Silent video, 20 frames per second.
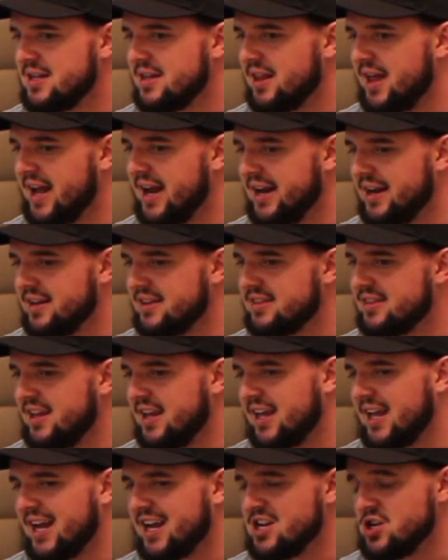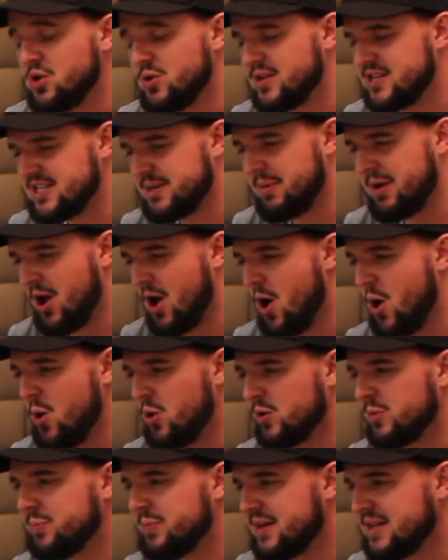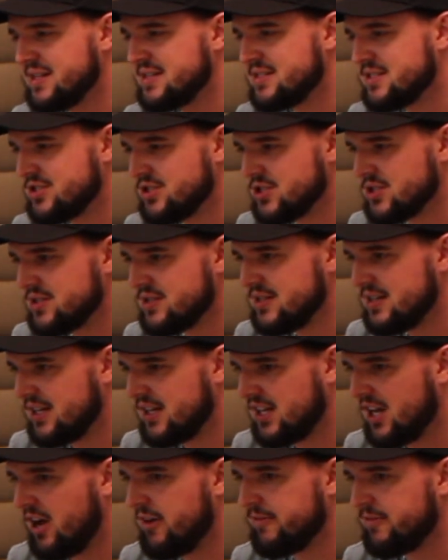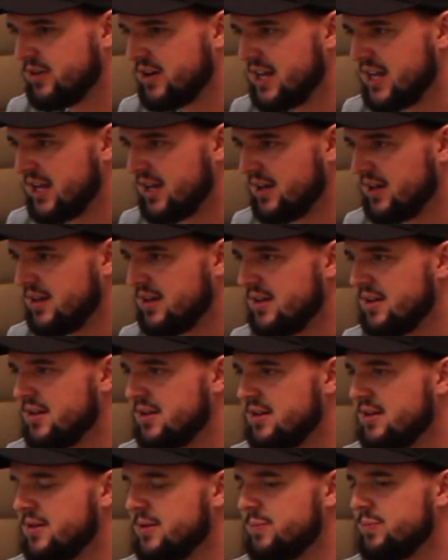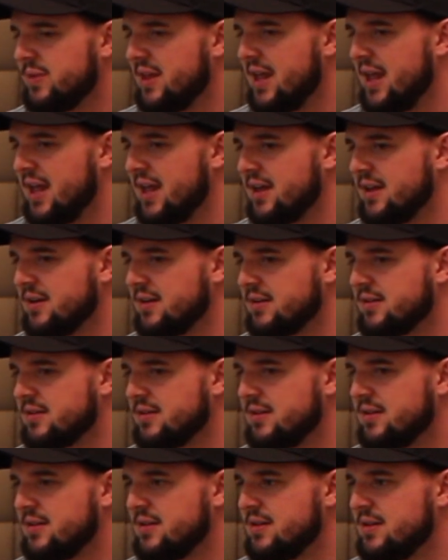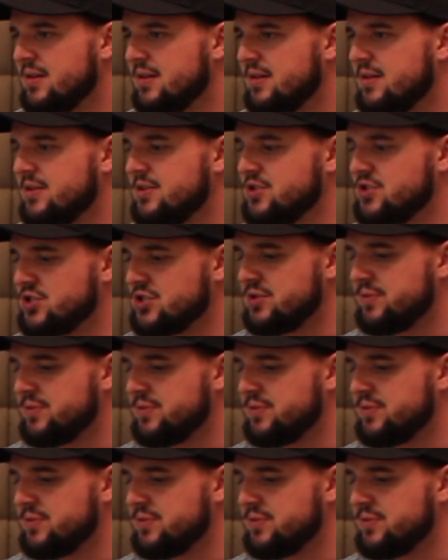like thinking I can do this on my own, but it's just comforting and just